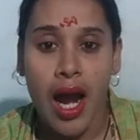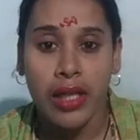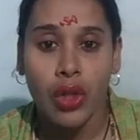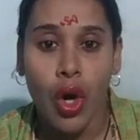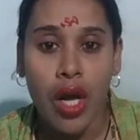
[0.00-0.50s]

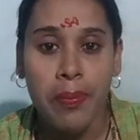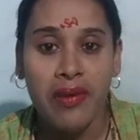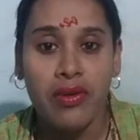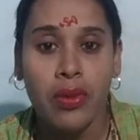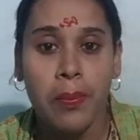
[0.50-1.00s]
And the
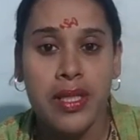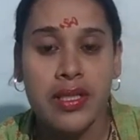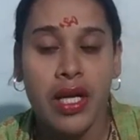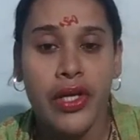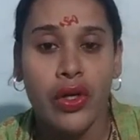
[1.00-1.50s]
all-powerful
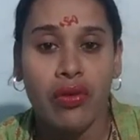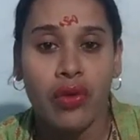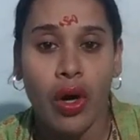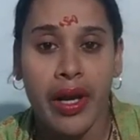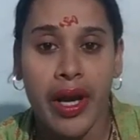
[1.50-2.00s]
personality
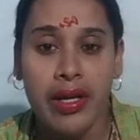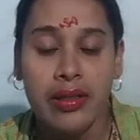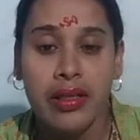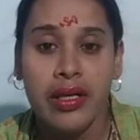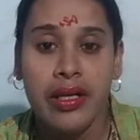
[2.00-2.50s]
of
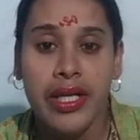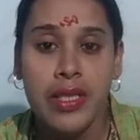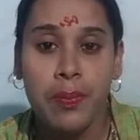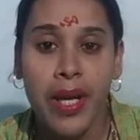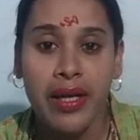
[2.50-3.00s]
Godhead
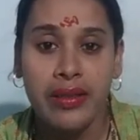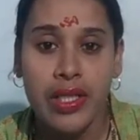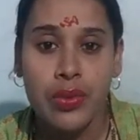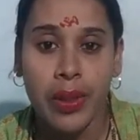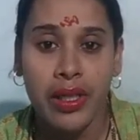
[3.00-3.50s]
displayed
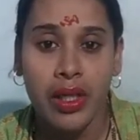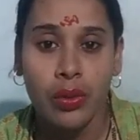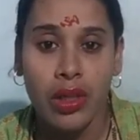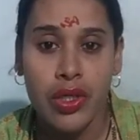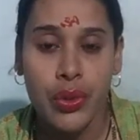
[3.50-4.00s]
this wonder
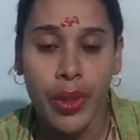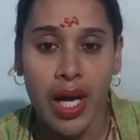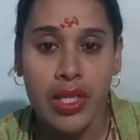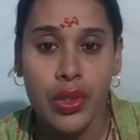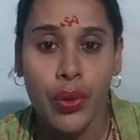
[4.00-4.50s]
to the
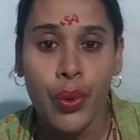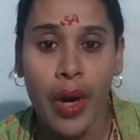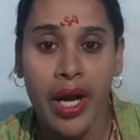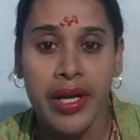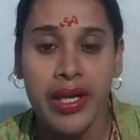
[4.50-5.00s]
Asuras who
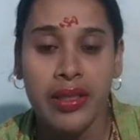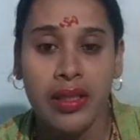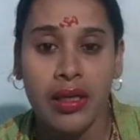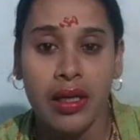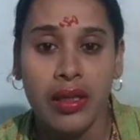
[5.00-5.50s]
had hidden
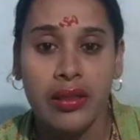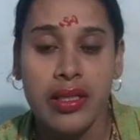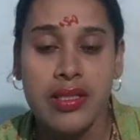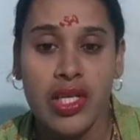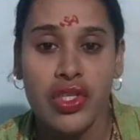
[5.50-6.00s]
the earth
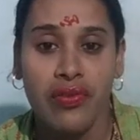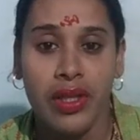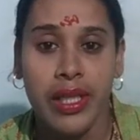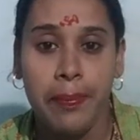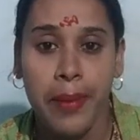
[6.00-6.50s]
in such a
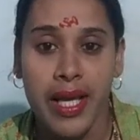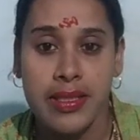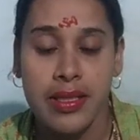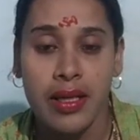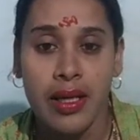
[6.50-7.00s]
filthy
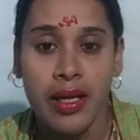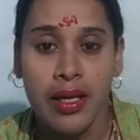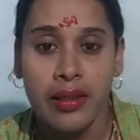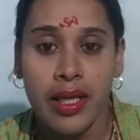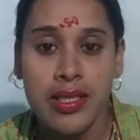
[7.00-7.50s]
place.
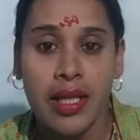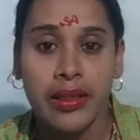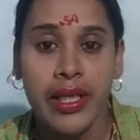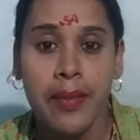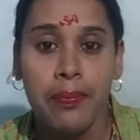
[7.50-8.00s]
There is
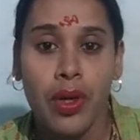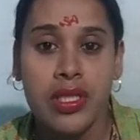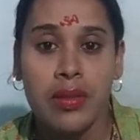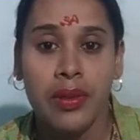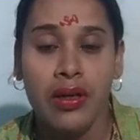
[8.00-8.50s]
nothing
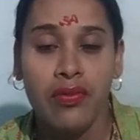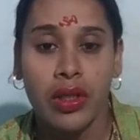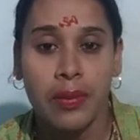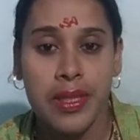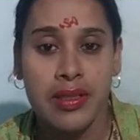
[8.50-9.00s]
impossible
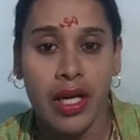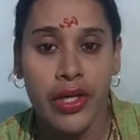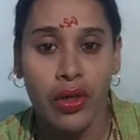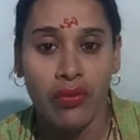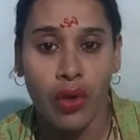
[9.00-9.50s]
for the
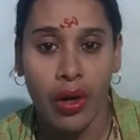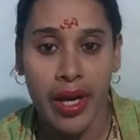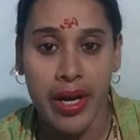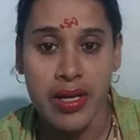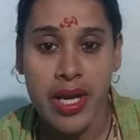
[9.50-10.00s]
personality of
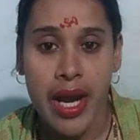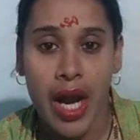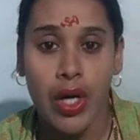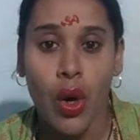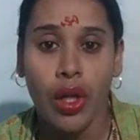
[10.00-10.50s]
Godhead,
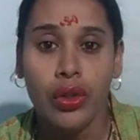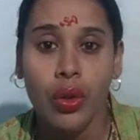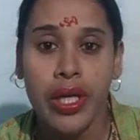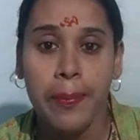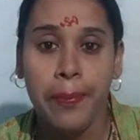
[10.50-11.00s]
and
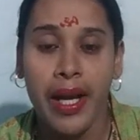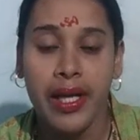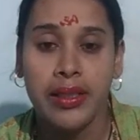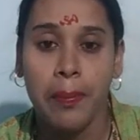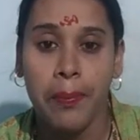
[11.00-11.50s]
although he
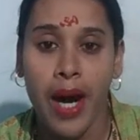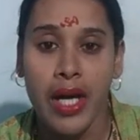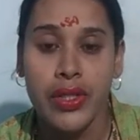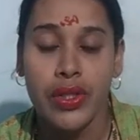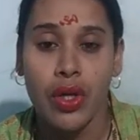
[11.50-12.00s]
played the
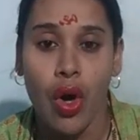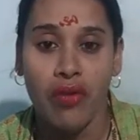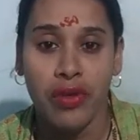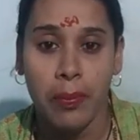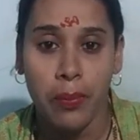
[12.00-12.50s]
part
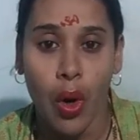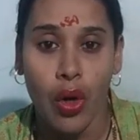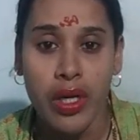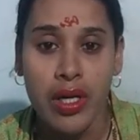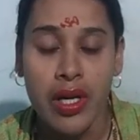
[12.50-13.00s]
of a
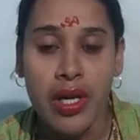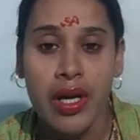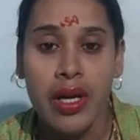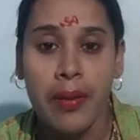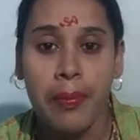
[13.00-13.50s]
boar,
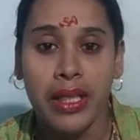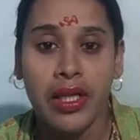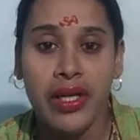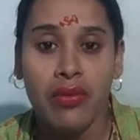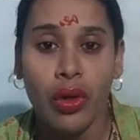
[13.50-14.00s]
by
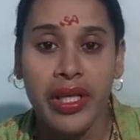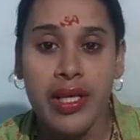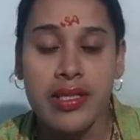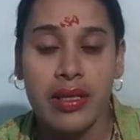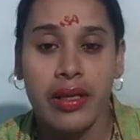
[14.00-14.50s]
the
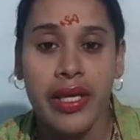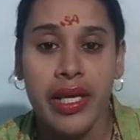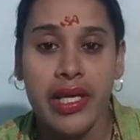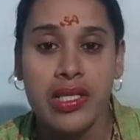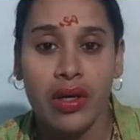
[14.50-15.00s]
devotees
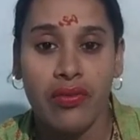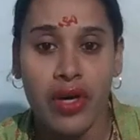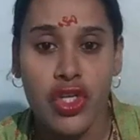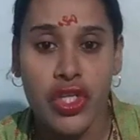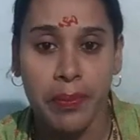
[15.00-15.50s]
he is
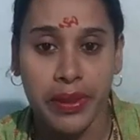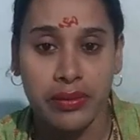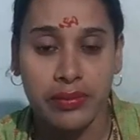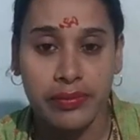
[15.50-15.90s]
worshipped,